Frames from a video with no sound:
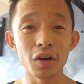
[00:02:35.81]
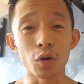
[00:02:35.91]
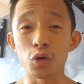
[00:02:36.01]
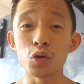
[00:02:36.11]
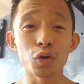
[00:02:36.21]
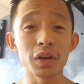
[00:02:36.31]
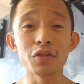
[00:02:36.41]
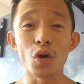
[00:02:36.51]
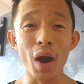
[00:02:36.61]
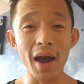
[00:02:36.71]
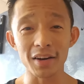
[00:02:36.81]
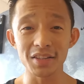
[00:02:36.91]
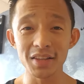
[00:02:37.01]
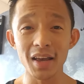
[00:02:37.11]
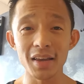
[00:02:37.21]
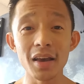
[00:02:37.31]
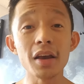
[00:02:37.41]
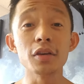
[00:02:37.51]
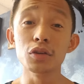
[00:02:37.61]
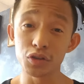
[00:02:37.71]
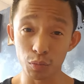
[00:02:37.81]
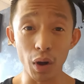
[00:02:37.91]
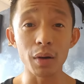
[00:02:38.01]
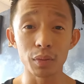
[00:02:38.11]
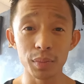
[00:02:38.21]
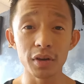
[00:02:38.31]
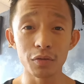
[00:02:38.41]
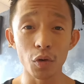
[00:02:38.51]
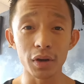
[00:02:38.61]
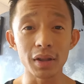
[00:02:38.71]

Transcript: or you don't even know how to say, you should probably avoid it.